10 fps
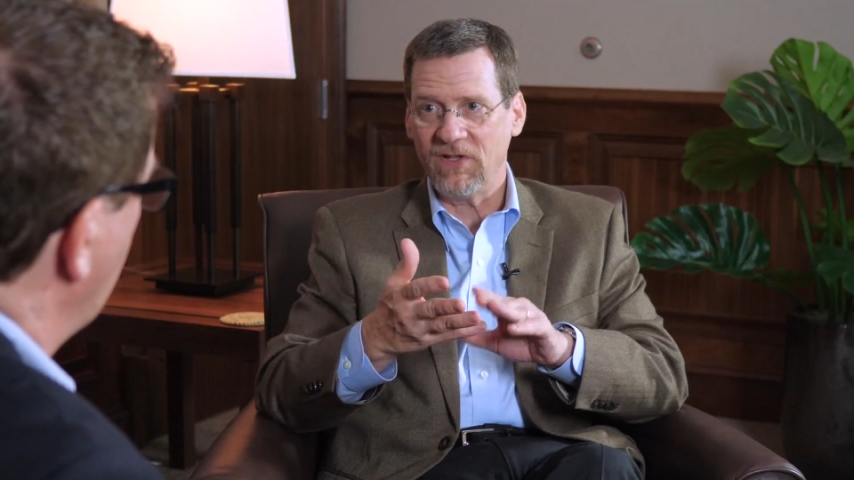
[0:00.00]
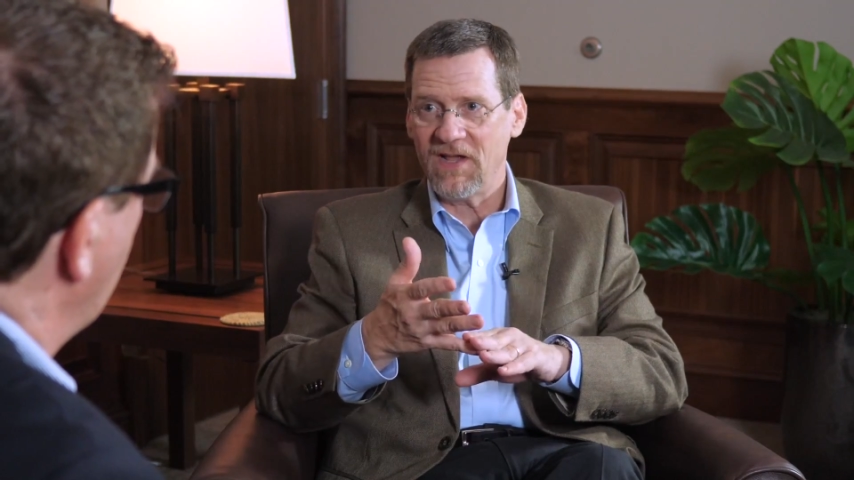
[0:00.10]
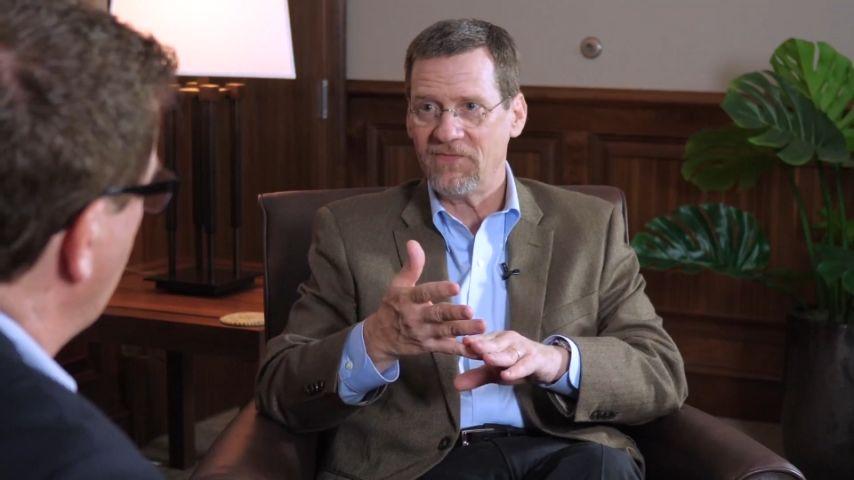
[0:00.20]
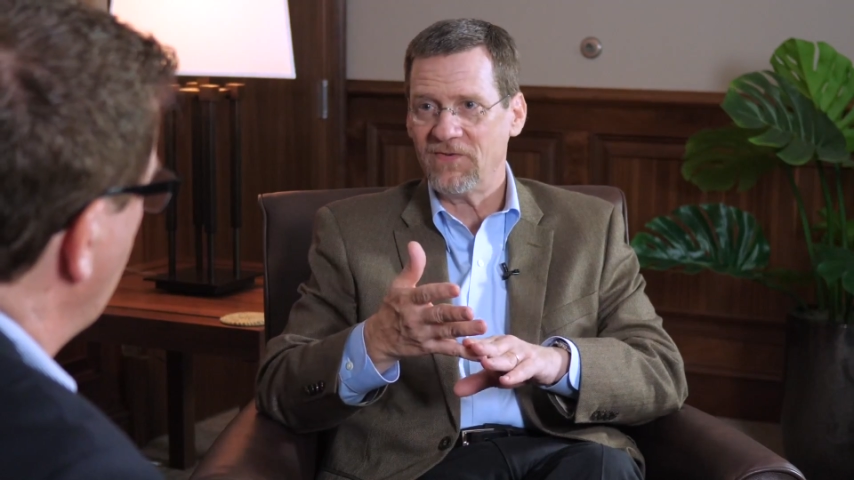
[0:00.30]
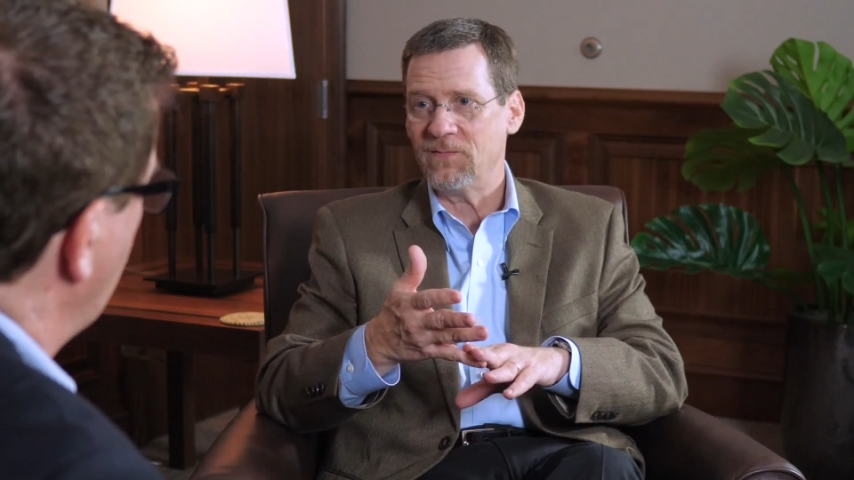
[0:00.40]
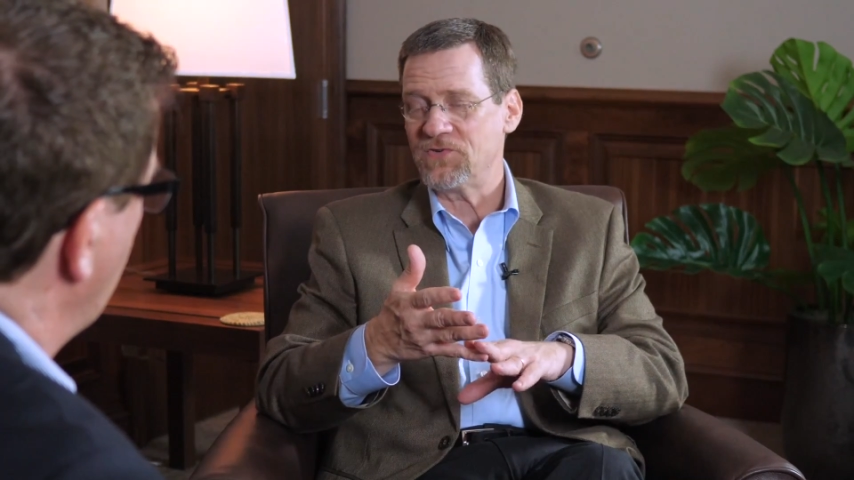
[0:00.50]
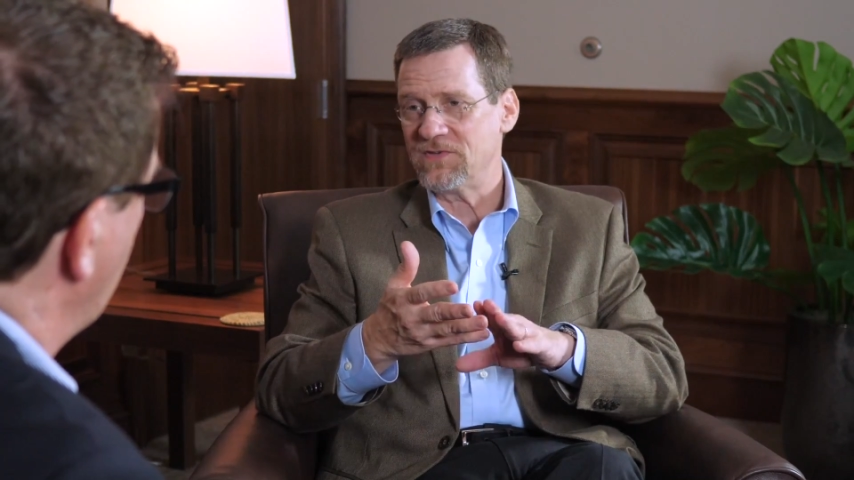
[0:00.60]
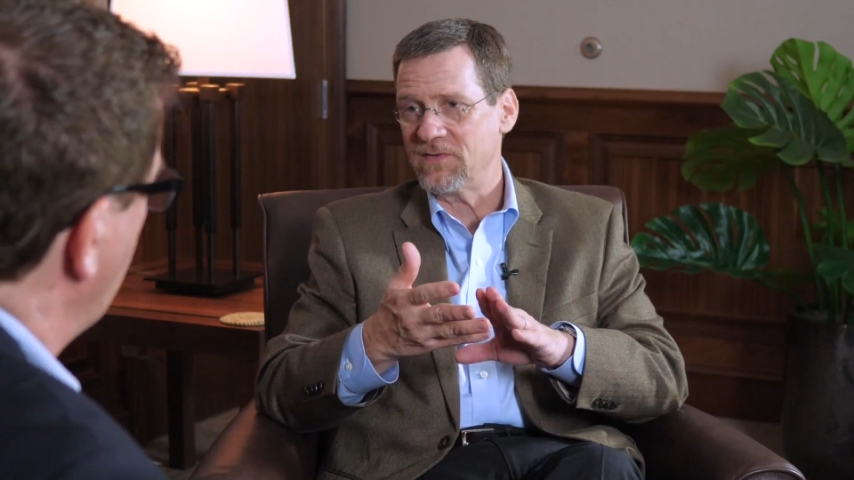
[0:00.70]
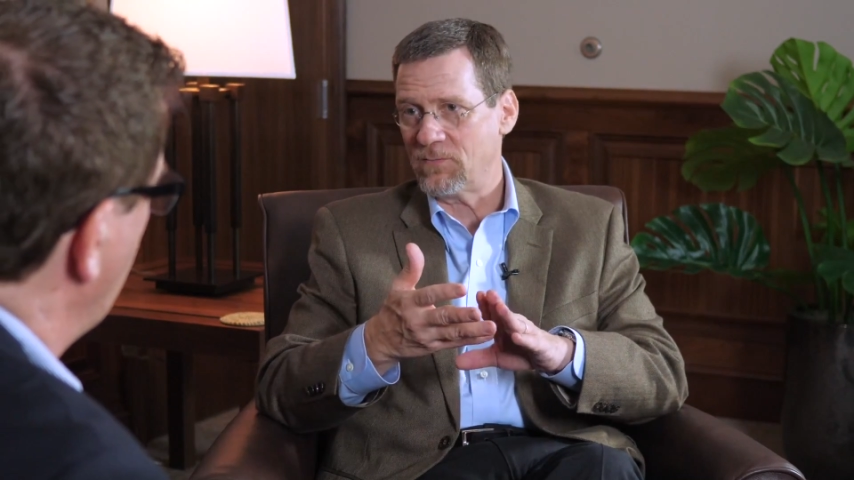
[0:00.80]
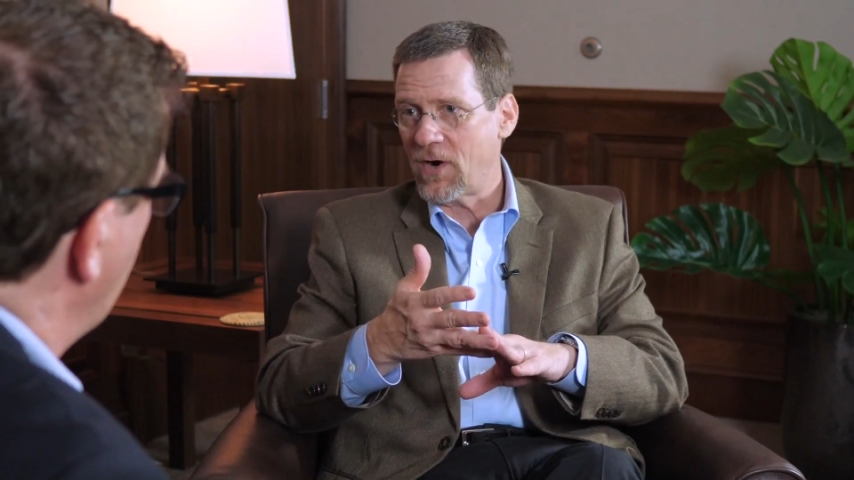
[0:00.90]
life and
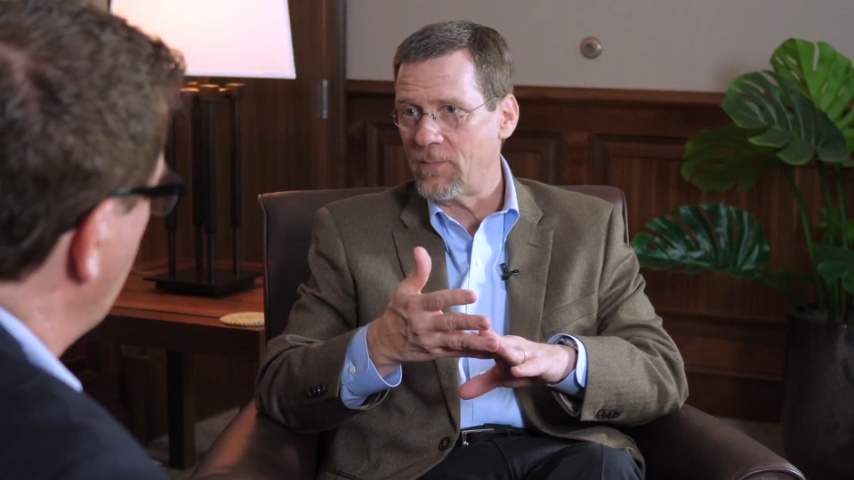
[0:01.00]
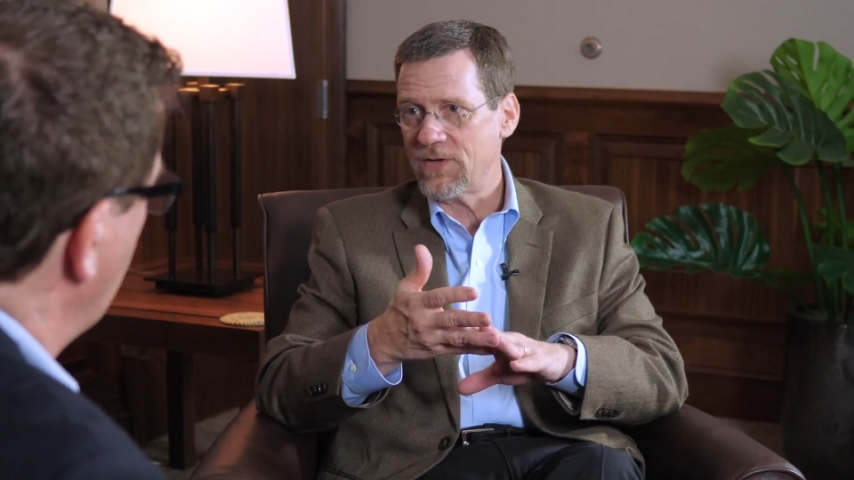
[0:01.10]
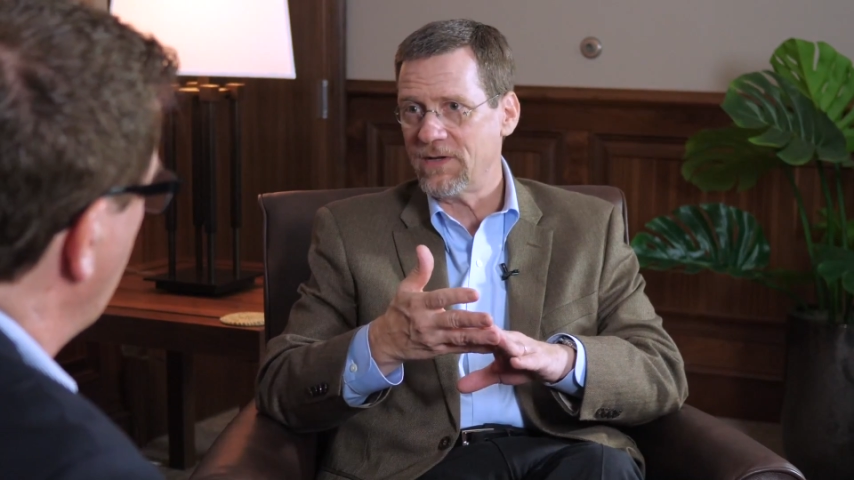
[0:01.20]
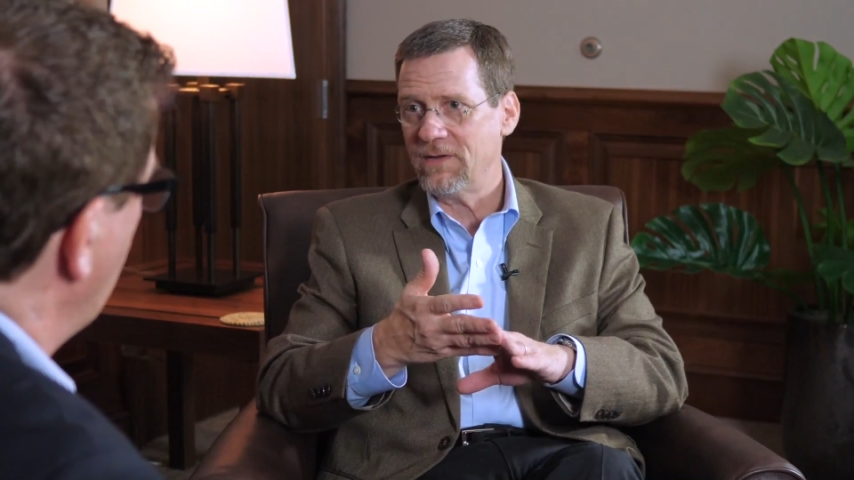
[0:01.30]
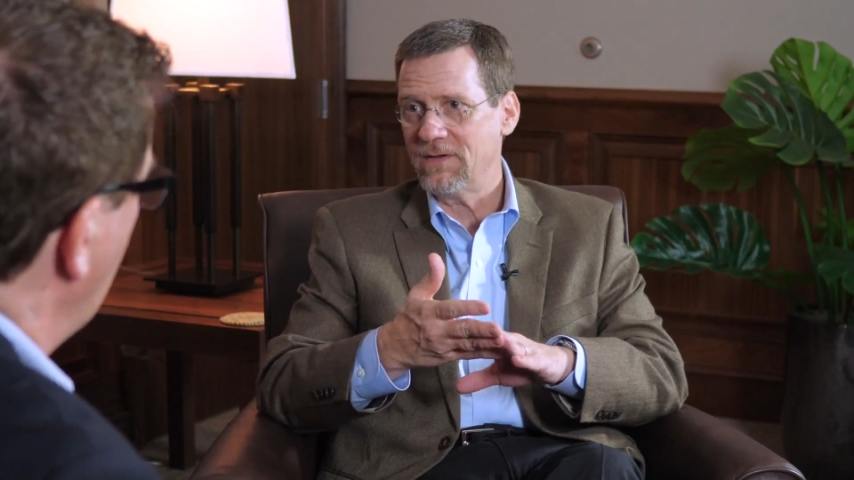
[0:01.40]
preserving property.